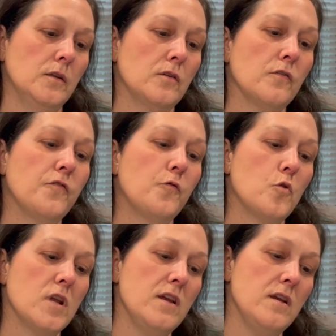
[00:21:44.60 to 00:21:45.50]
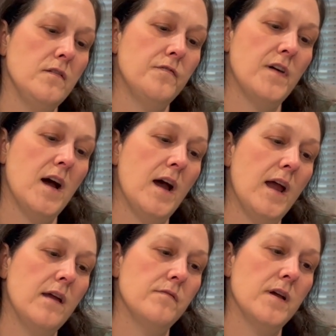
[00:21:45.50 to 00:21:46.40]
They're
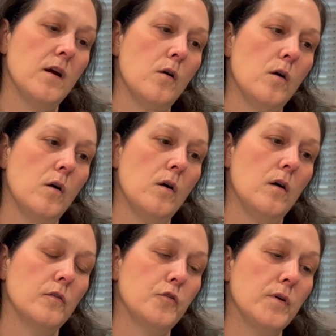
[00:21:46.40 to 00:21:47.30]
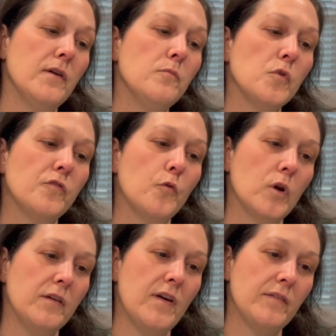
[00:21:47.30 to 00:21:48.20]
45, three of them are
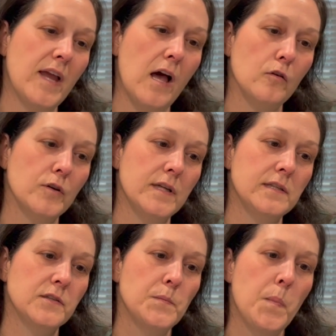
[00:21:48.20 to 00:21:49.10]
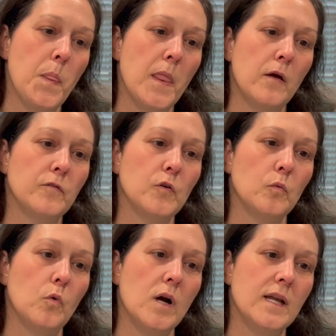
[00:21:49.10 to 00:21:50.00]
45 calories for
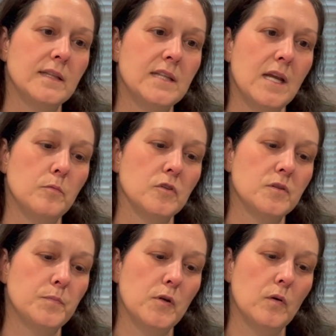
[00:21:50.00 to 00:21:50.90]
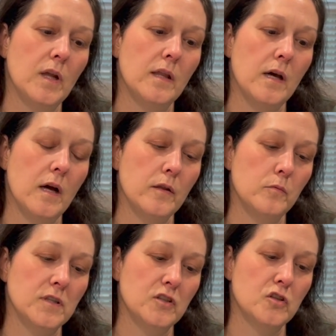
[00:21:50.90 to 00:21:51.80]
one tablespoon and the other
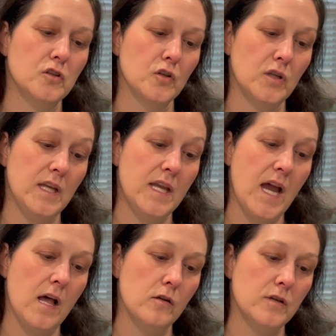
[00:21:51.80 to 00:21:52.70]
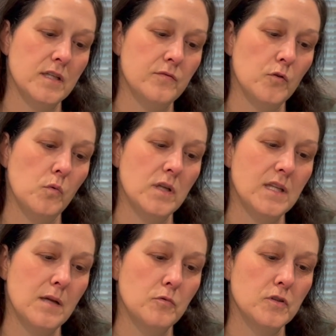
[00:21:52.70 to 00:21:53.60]
one's 30 calories for one
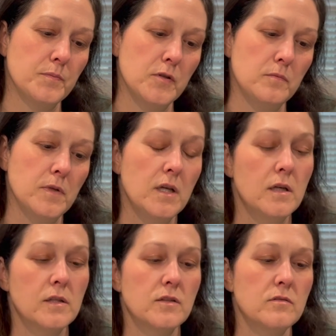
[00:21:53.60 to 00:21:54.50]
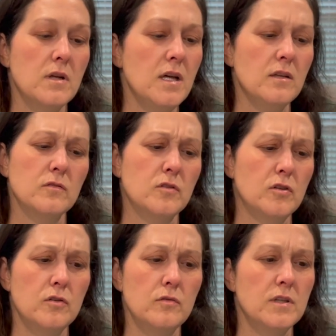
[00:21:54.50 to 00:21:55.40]
tablespoon. So not
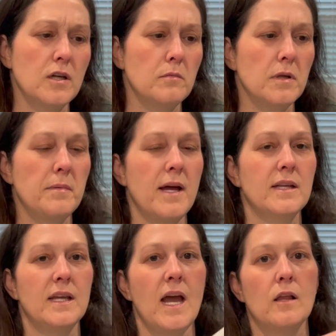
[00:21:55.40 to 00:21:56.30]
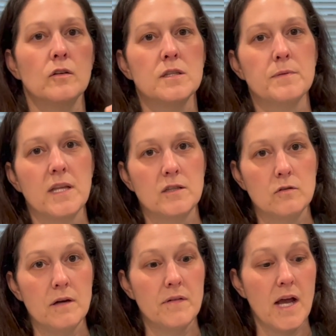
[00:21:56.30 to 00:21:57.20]
too terribly bad in calories, but they do
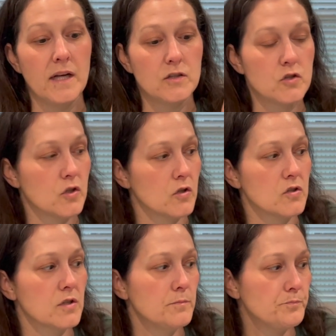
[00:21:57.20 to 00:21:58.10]
have added sugars.